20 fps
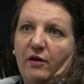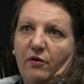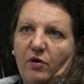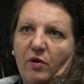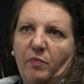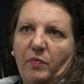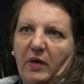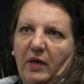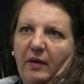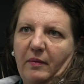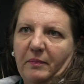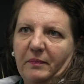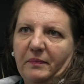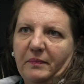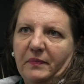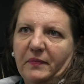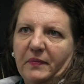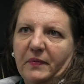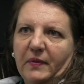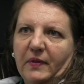therapy.
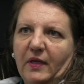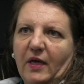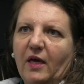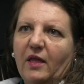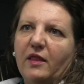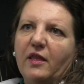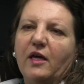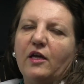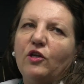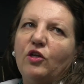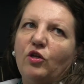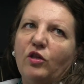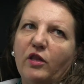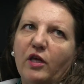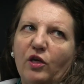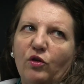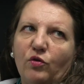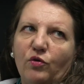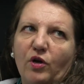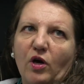And then
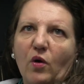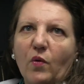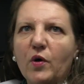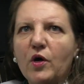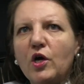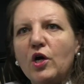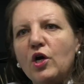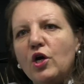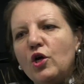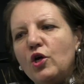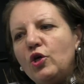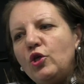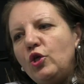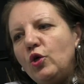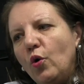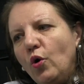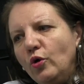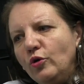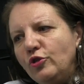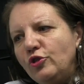you know.
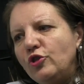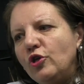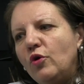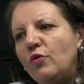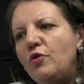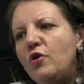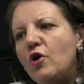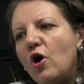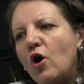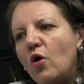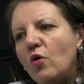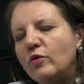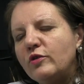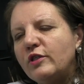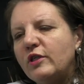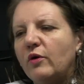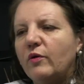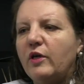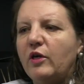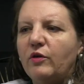You also know,
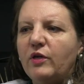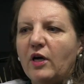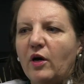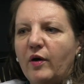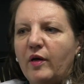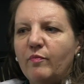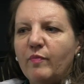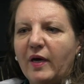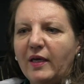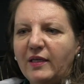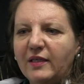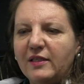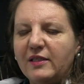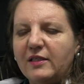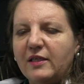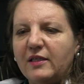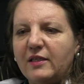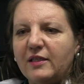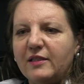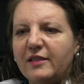so you know in
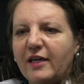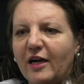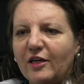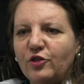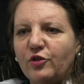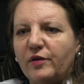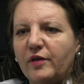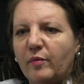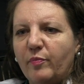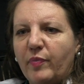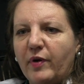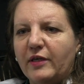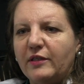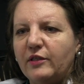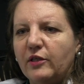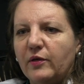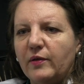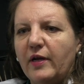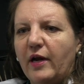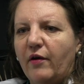medicine it's actually a
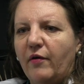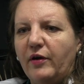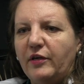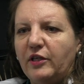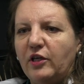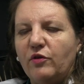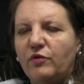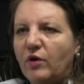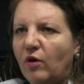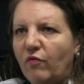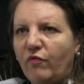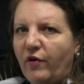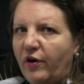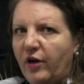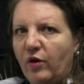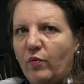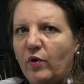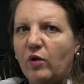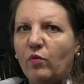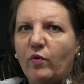particularity. You know
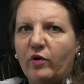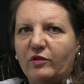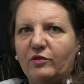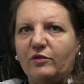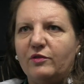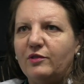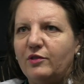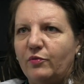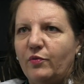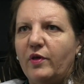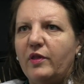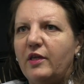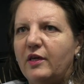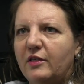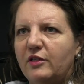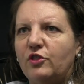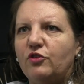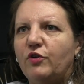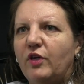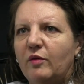very well what to do with
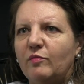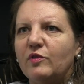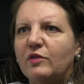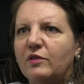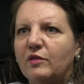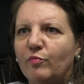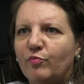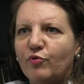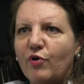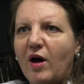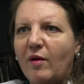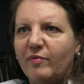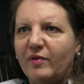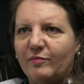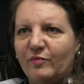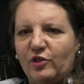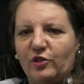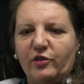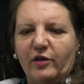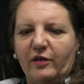extremes. The
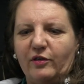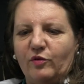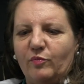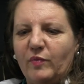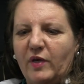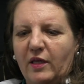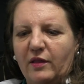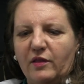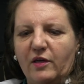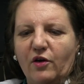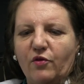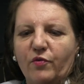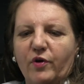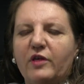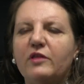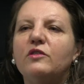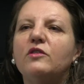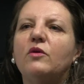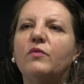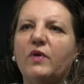problems start to be in the
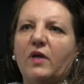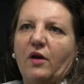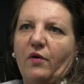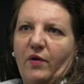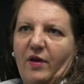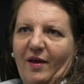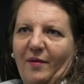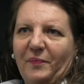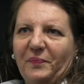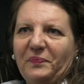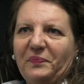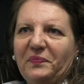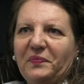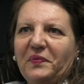gray zone area.